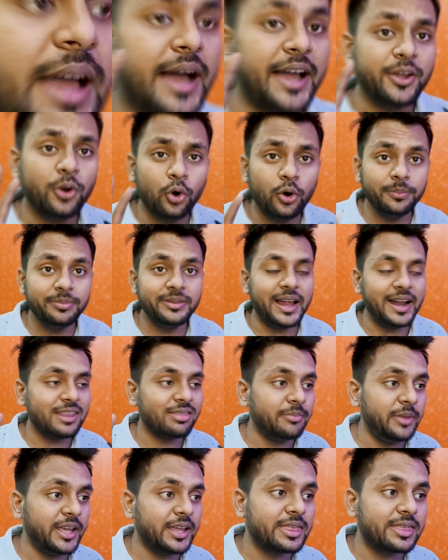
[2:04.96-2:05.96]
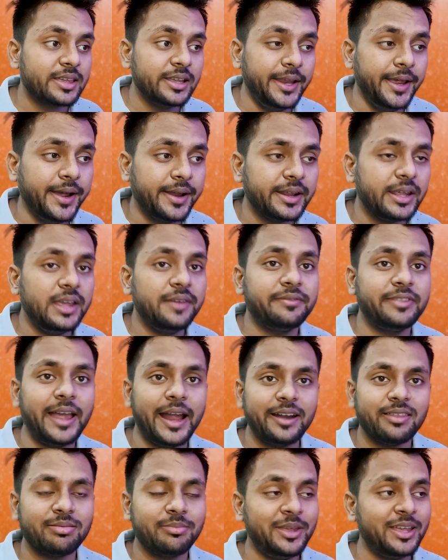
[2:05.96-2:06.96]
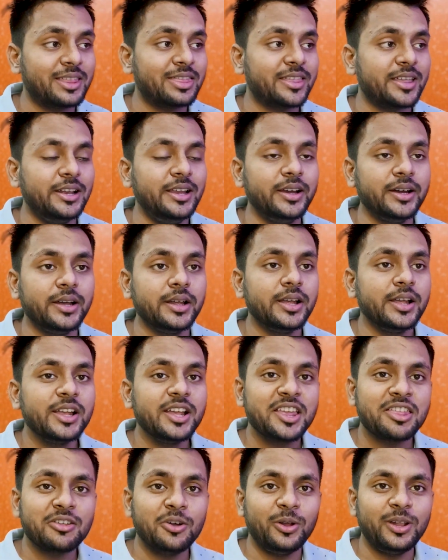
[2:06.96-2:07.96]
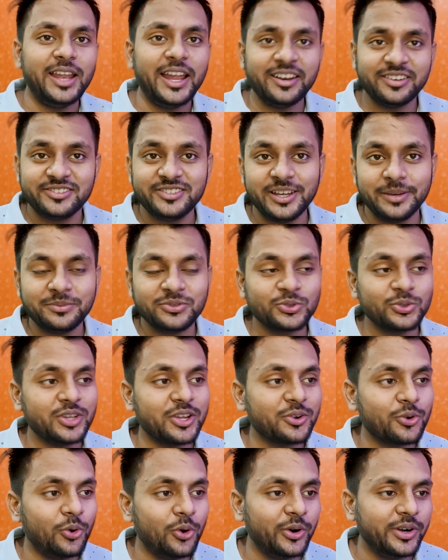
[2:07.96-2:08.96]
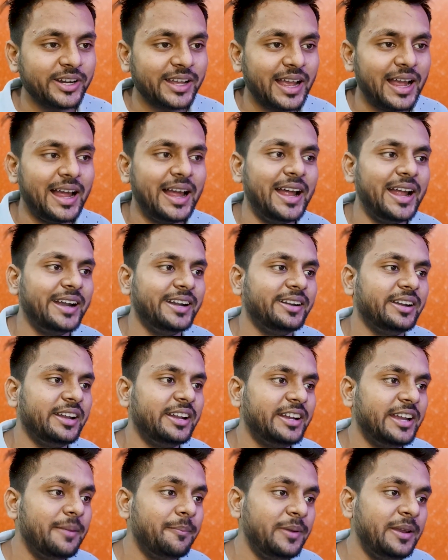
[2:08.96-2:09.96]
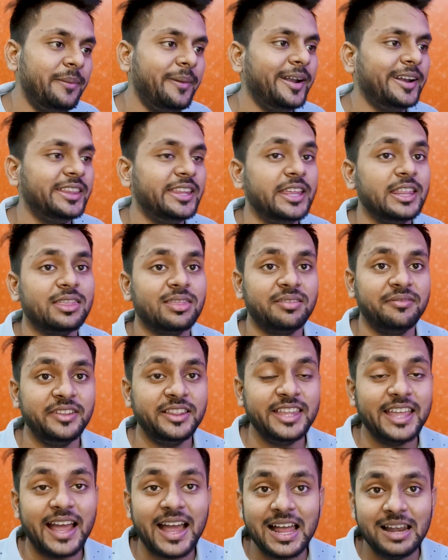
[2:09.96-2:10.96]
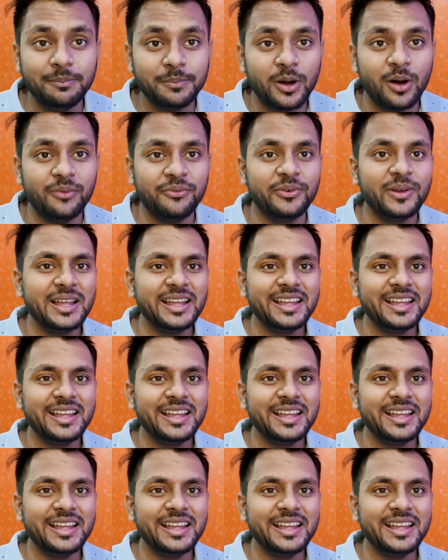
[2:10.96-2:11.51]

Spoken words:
I hope that makes clear. If that makes clear, so let's jump to the code and implement this with the help of